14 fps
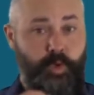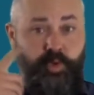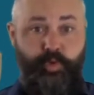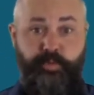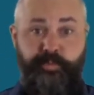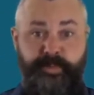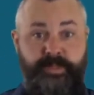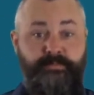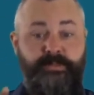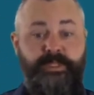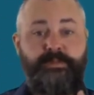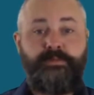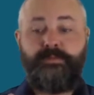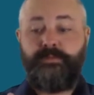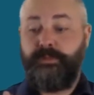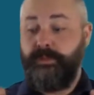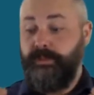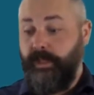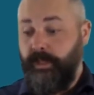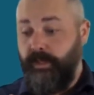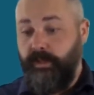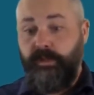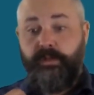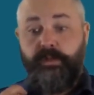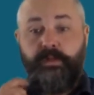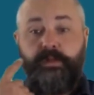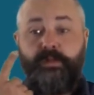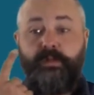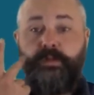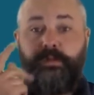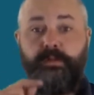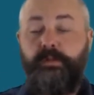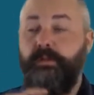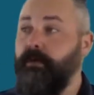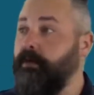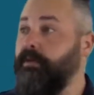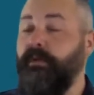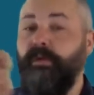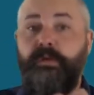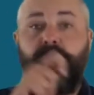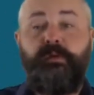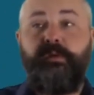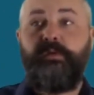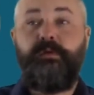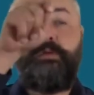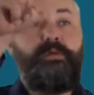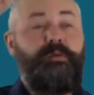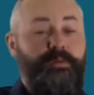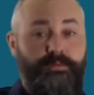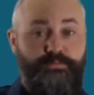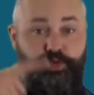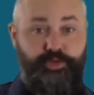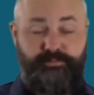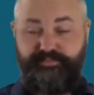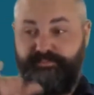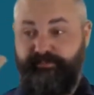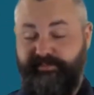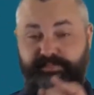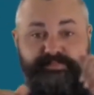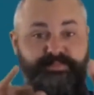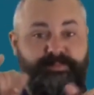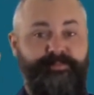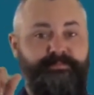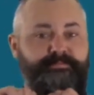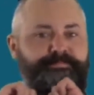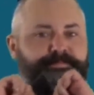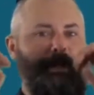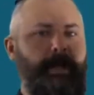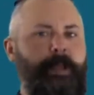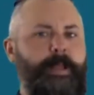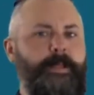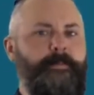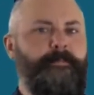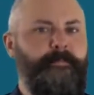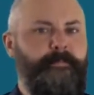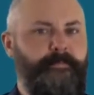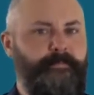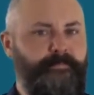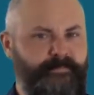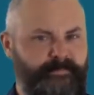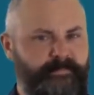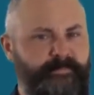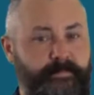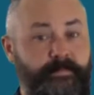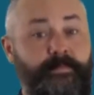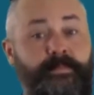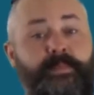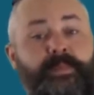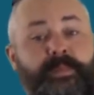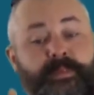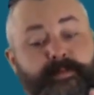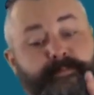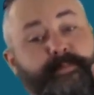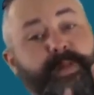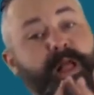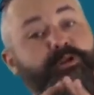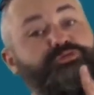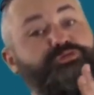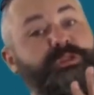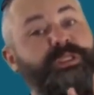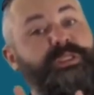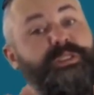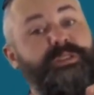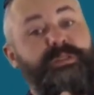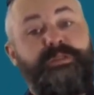Now outbreaks can spread quickly due to air travel, as infectious disease spreads across continents through human-to-human transmission.